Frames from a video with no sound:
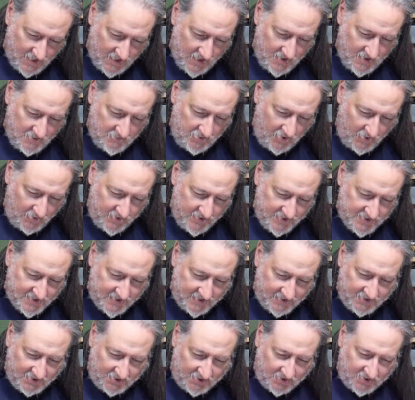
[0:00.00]
Pony
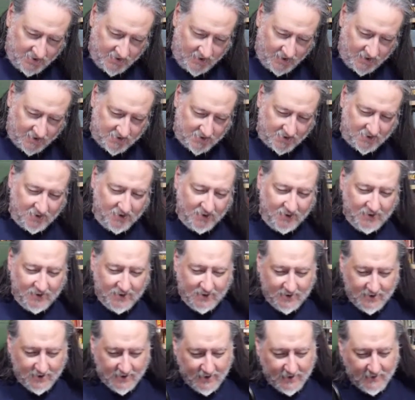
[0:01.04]
Centaur Doctor.
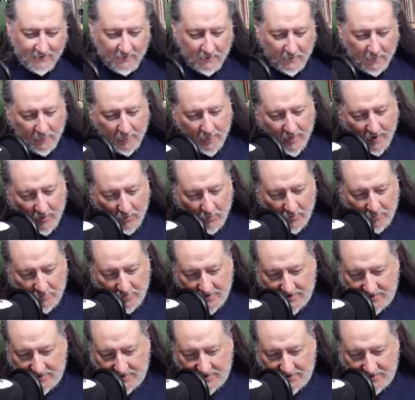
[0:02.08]
That would be the